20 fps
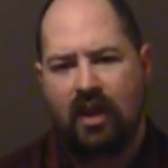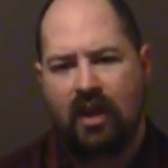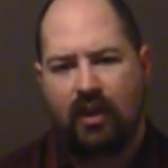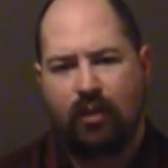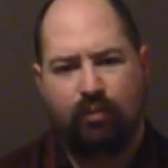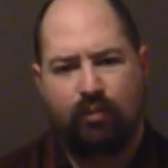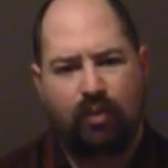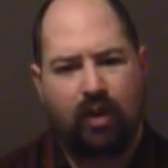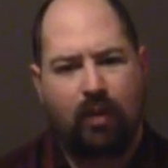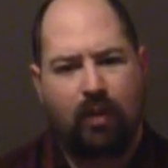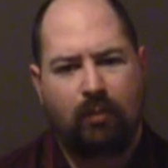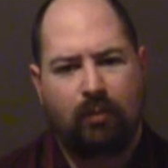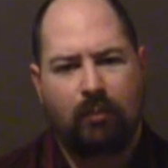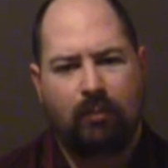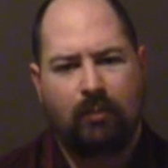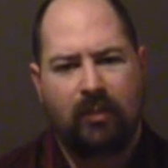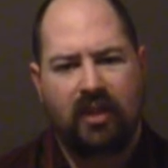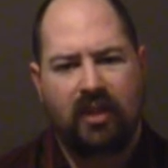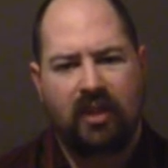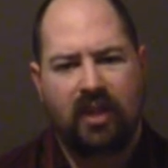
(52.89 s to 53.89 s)
The
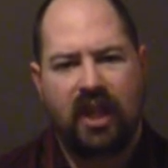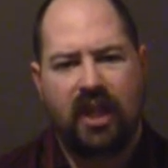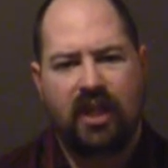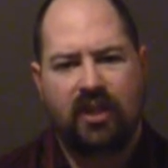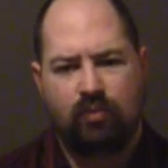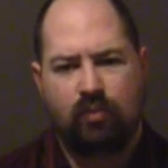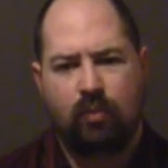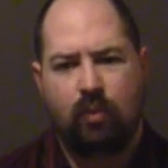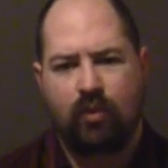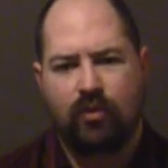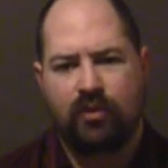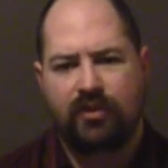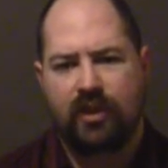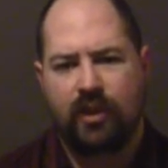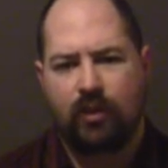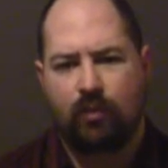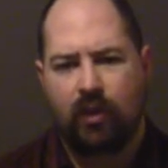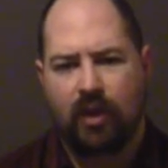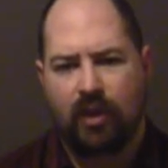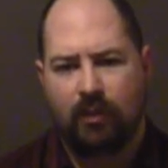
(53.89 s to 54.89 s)
problem is worse
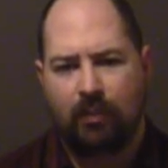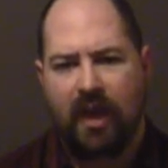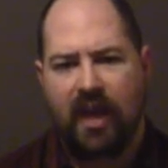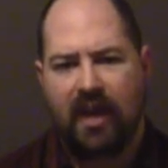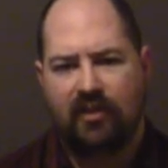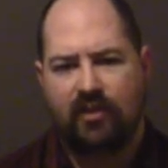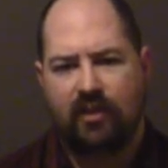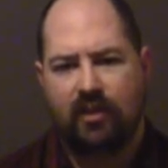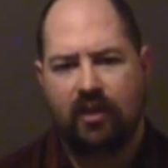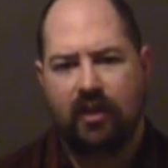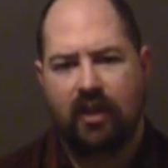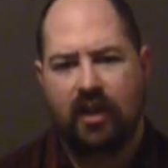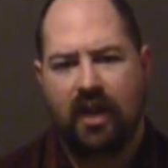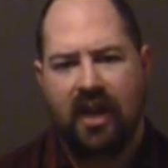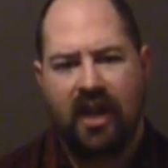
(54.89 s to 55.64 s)
than we imagine.